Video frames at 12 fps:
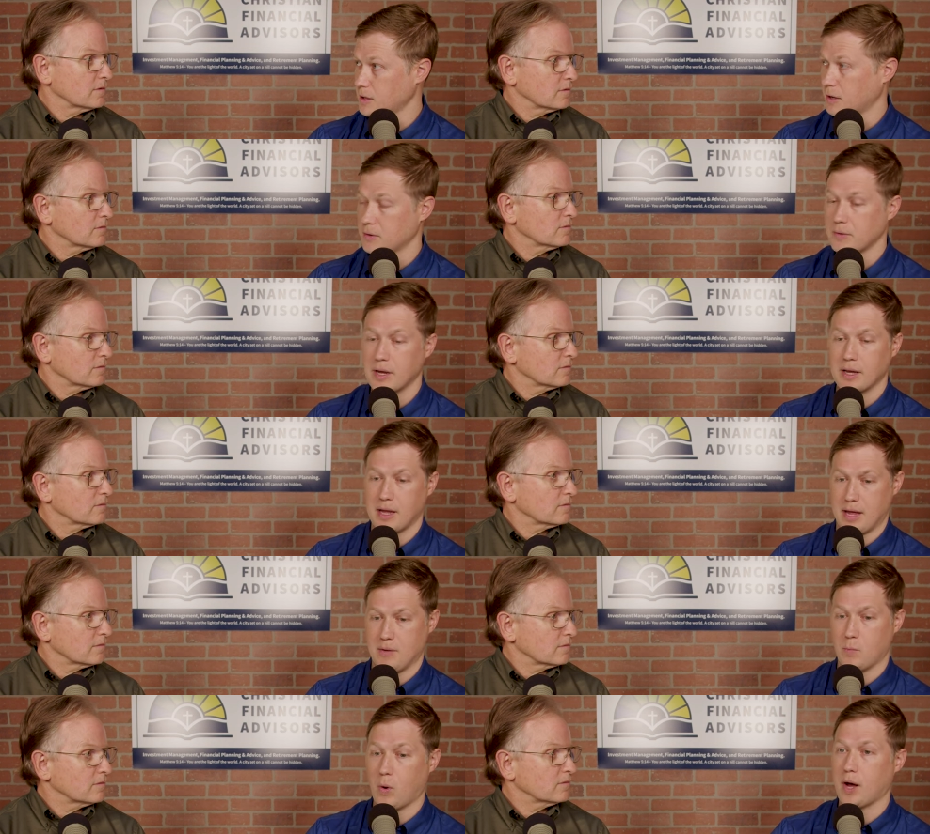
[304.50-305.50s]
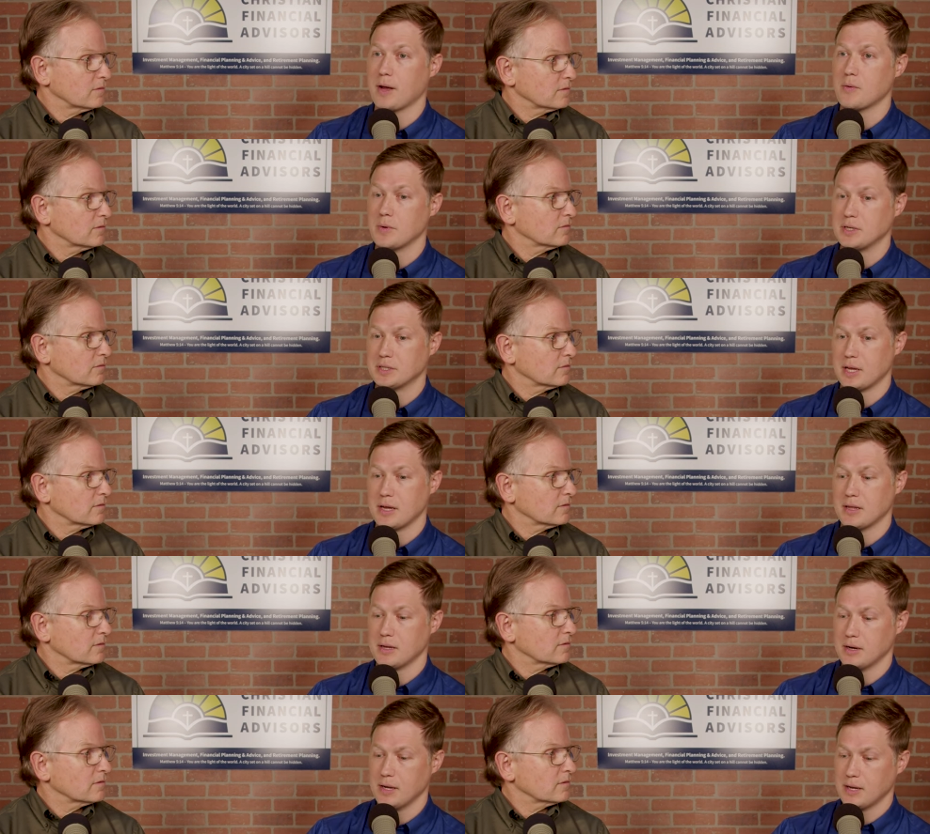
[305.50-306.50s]
Speaker 1: you know, and why we say
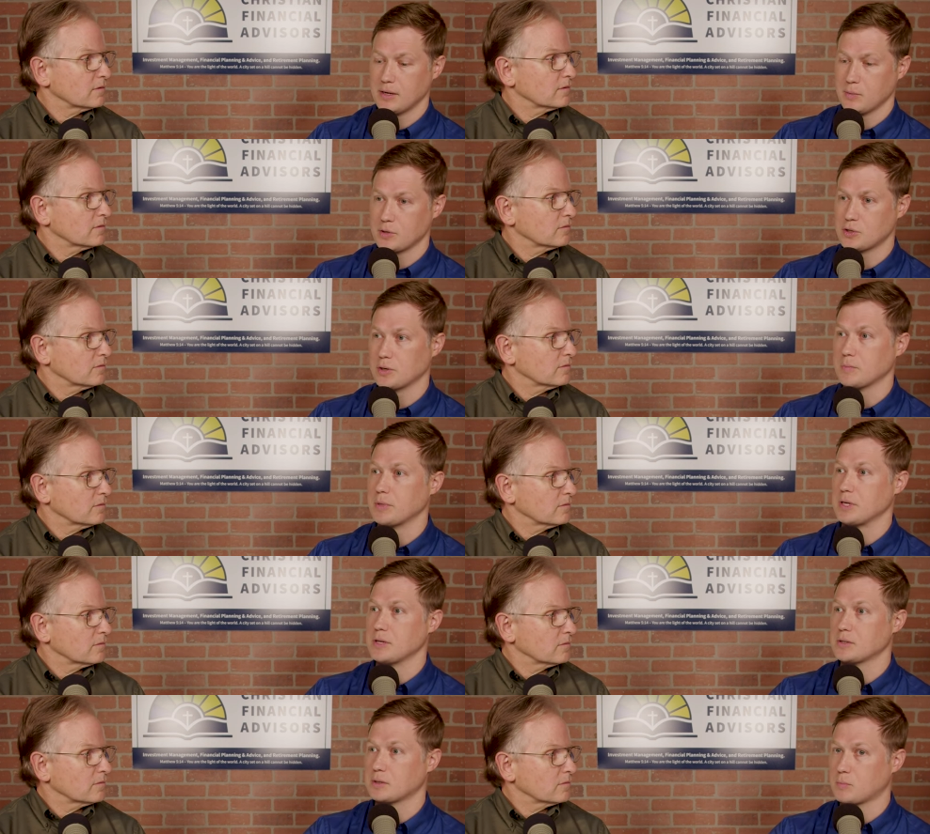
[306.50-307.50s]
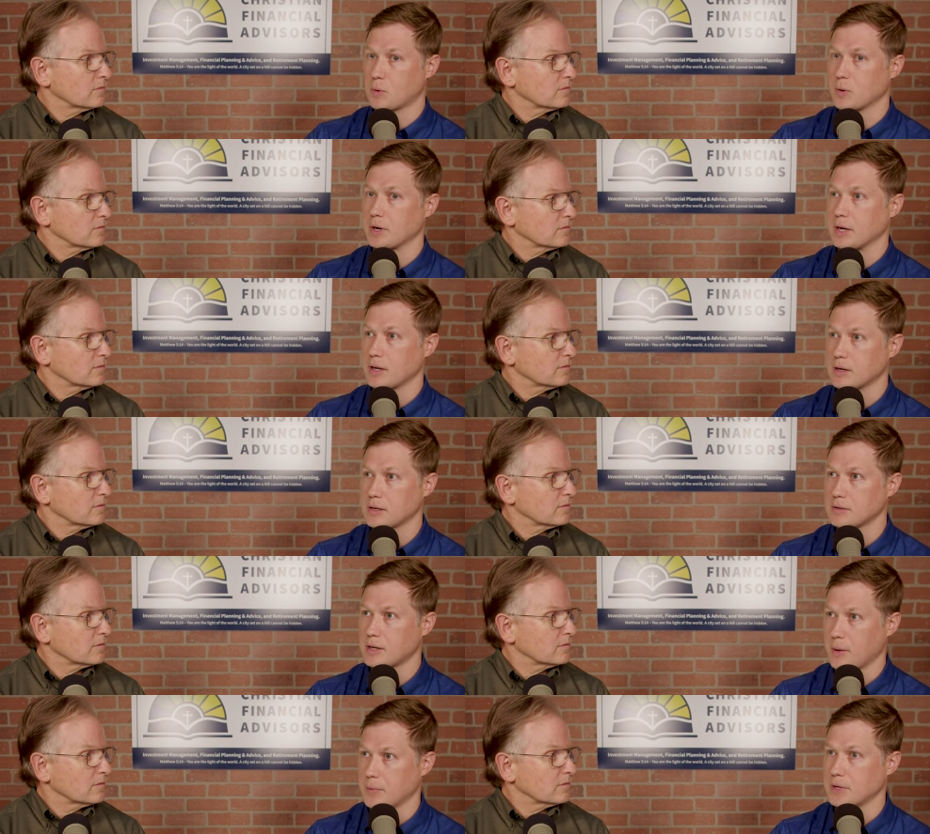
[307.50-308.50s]
that we shouldn't be supporting
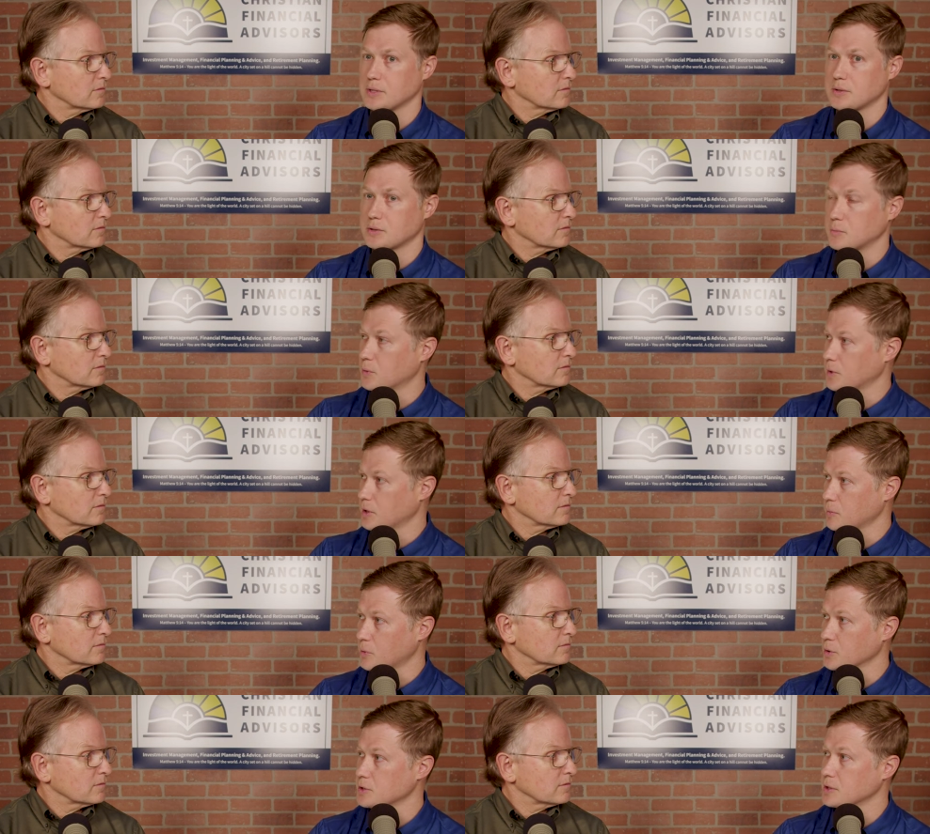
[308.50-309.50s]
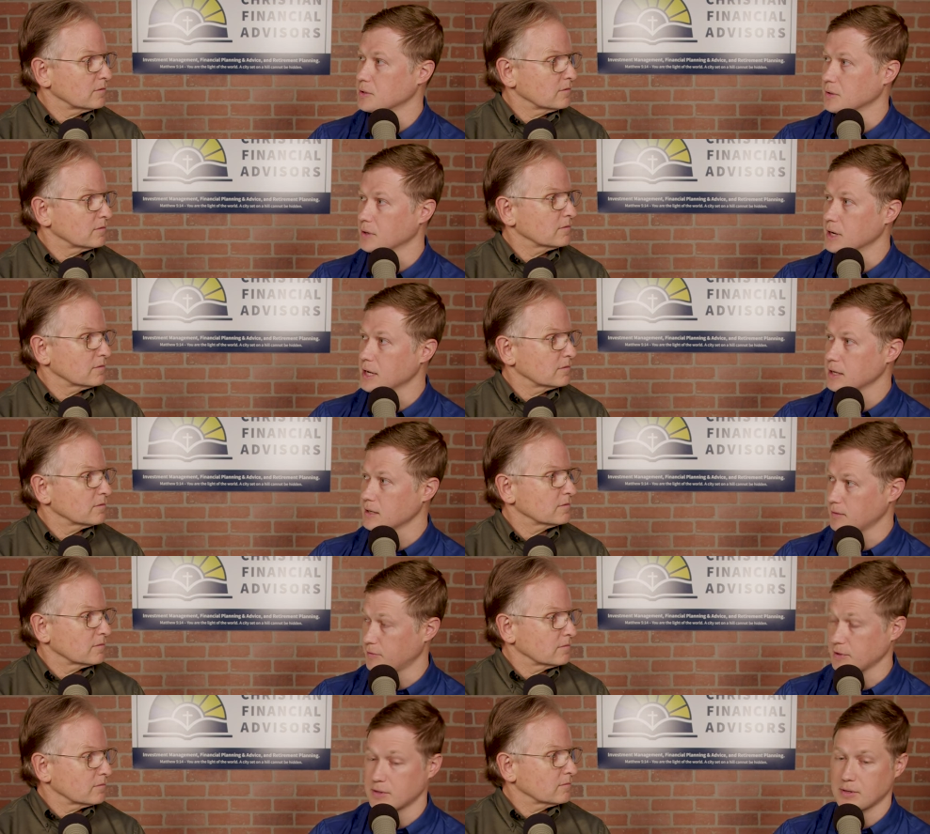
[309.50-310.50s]
companies are supporting abortion or
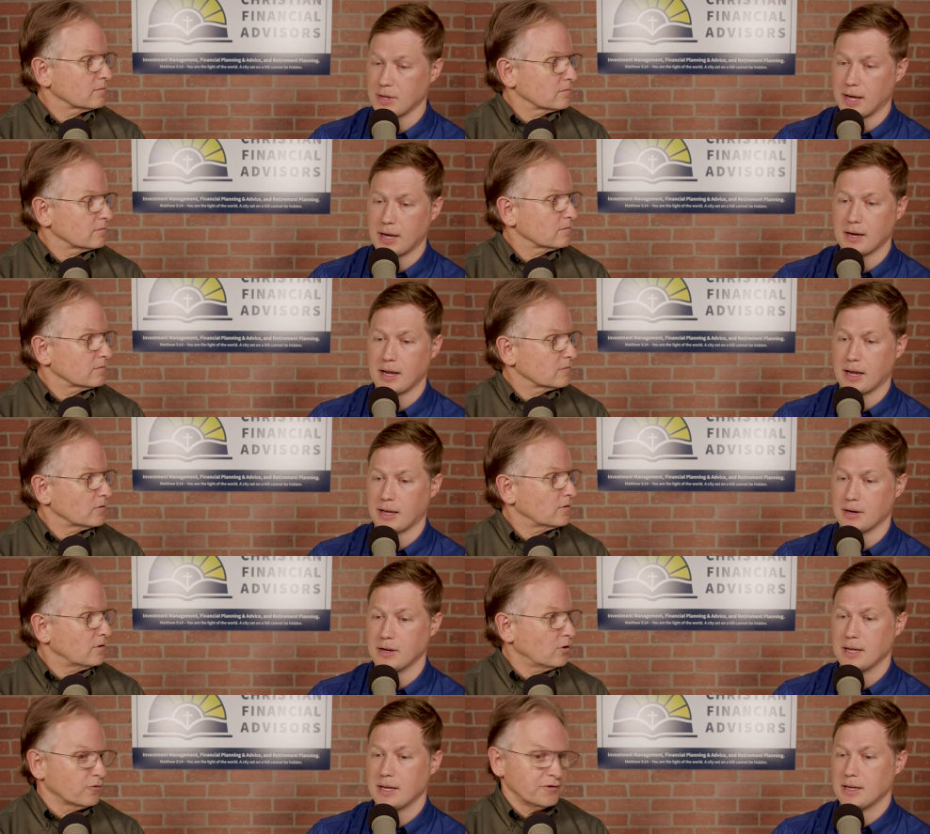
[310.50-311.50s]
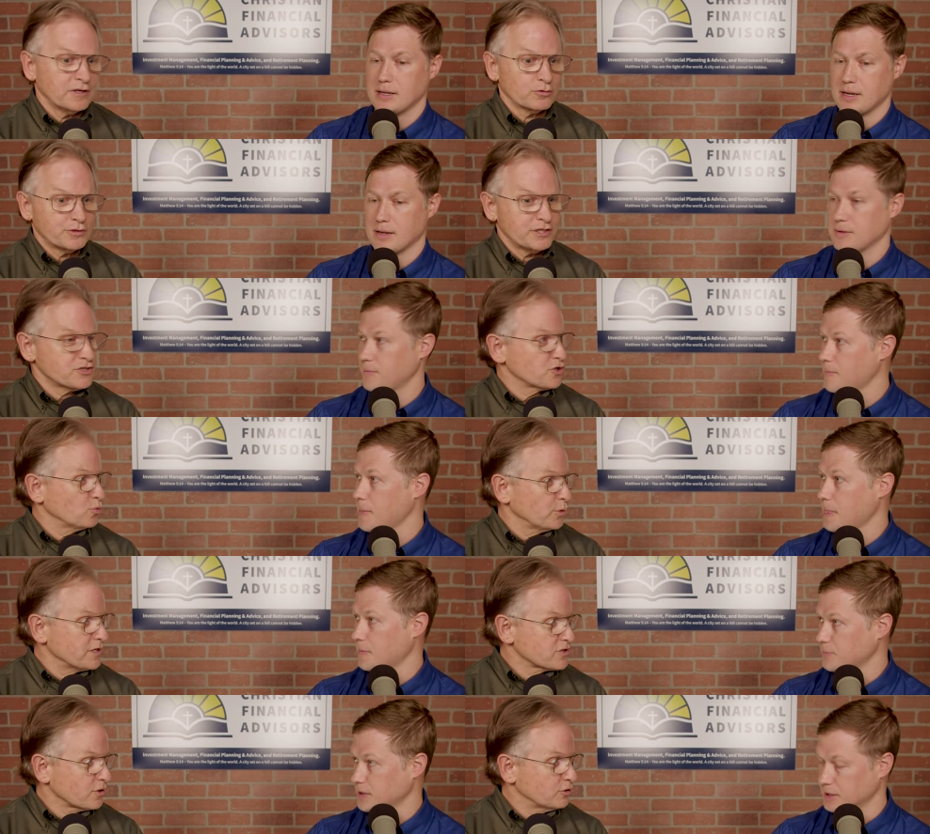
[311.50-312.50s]
Speaker 2: giving to that and or fetal tissue
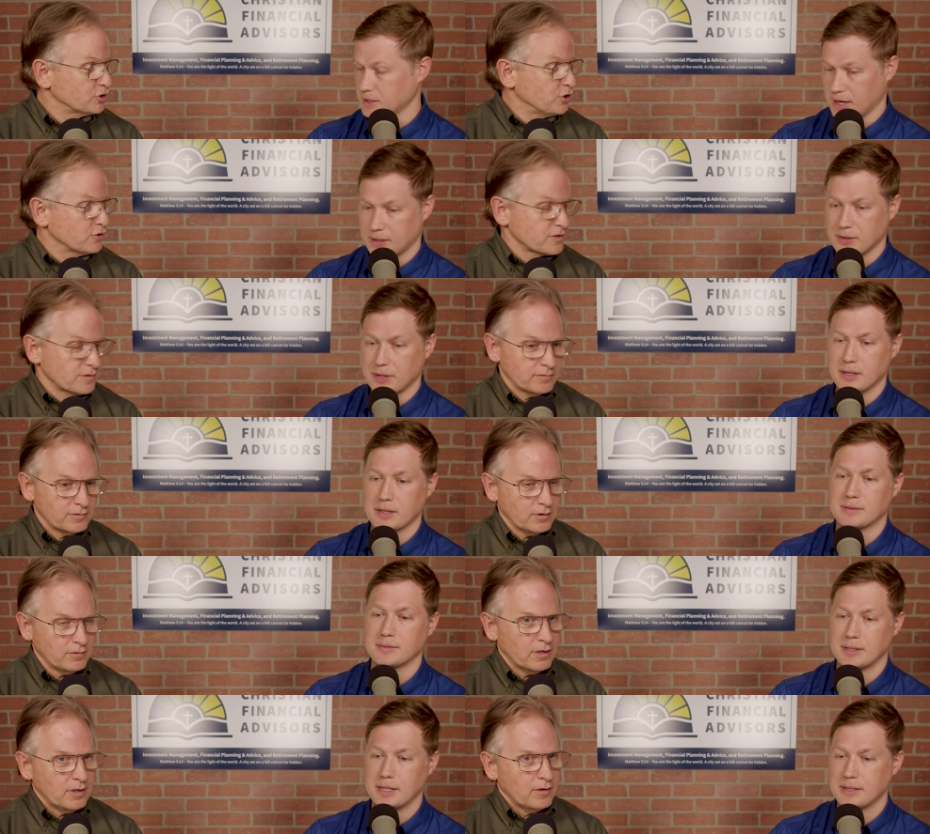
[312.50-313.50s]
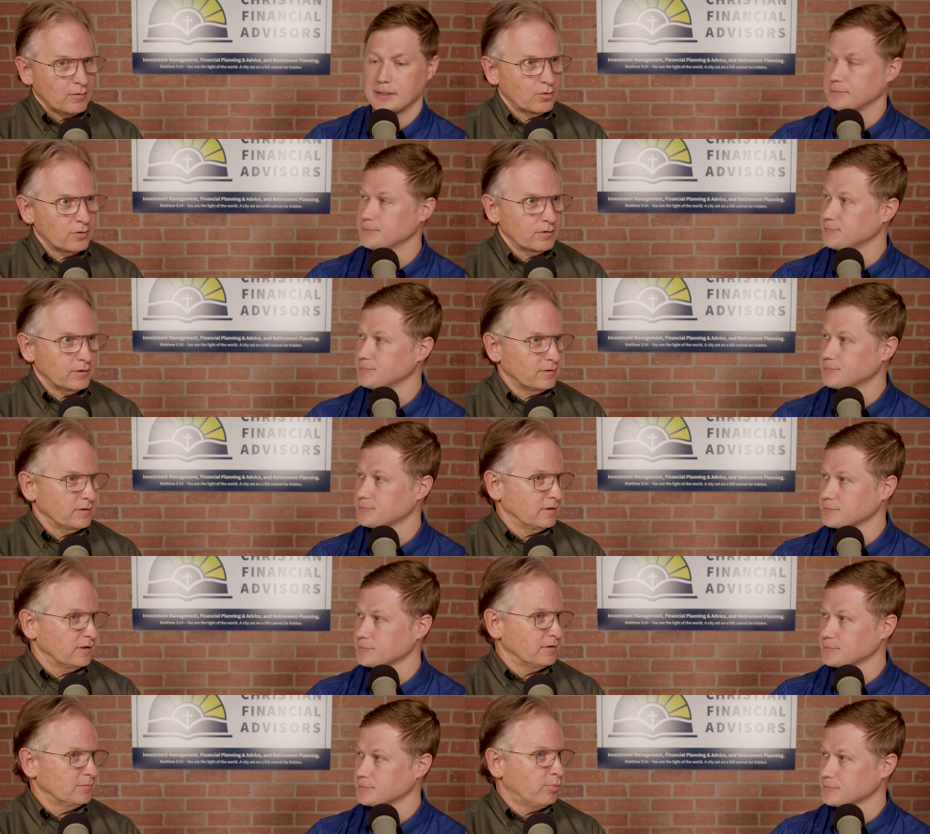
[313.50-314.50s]
research exactly. using you know
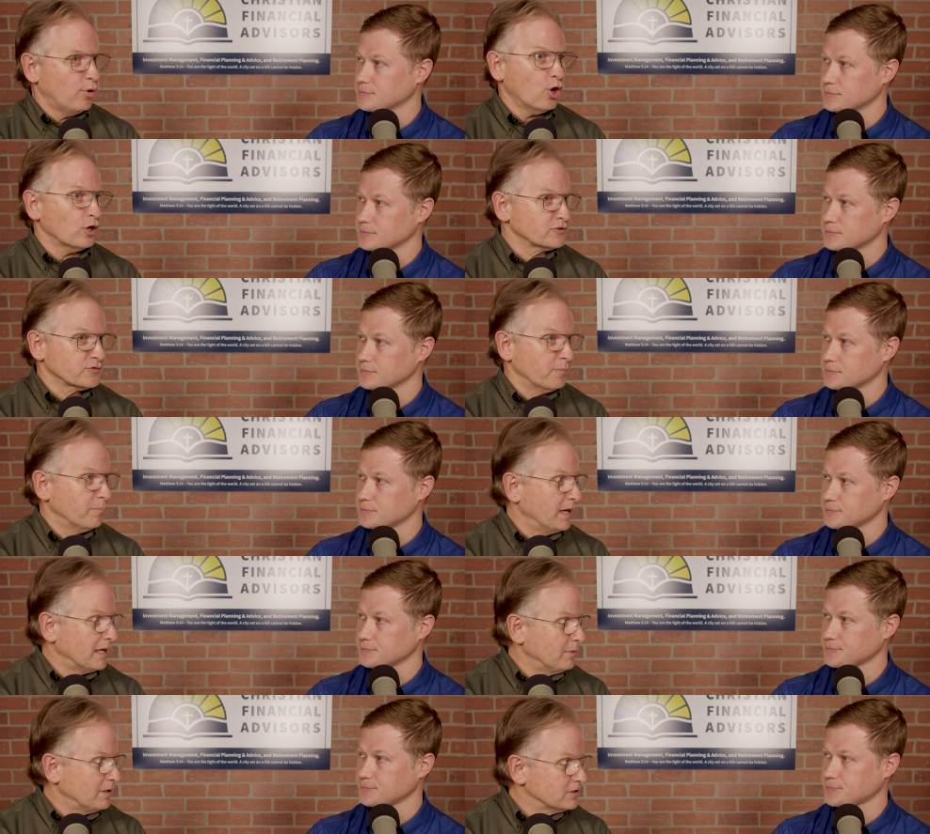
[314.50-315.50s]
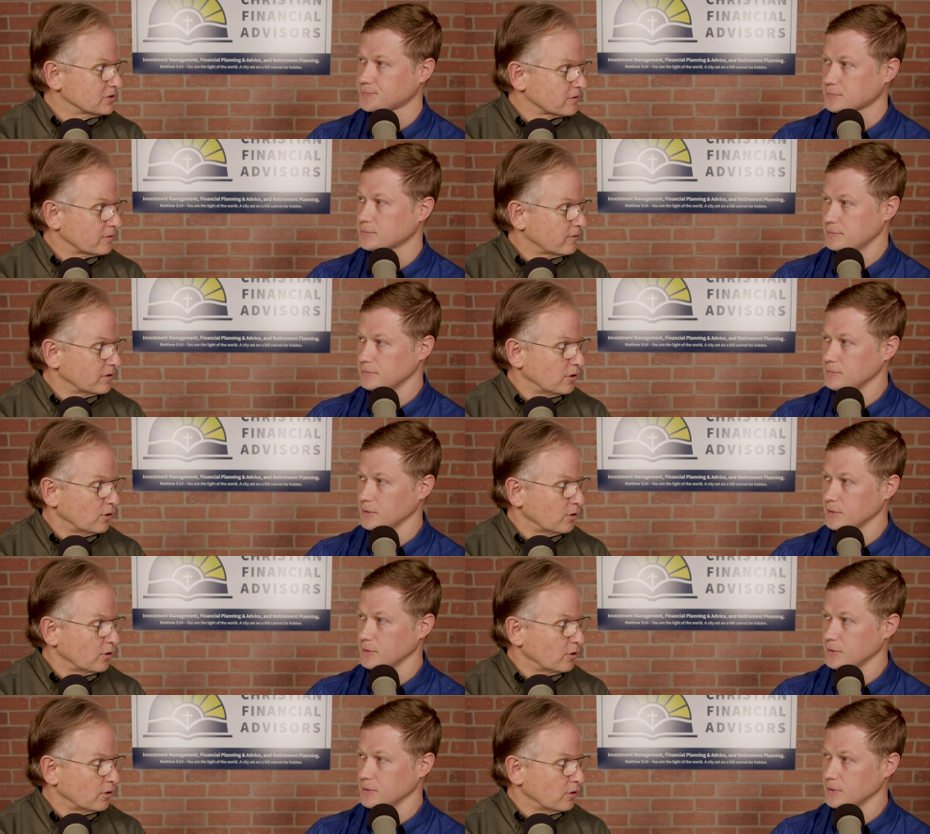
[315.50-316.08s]
the parts from babies you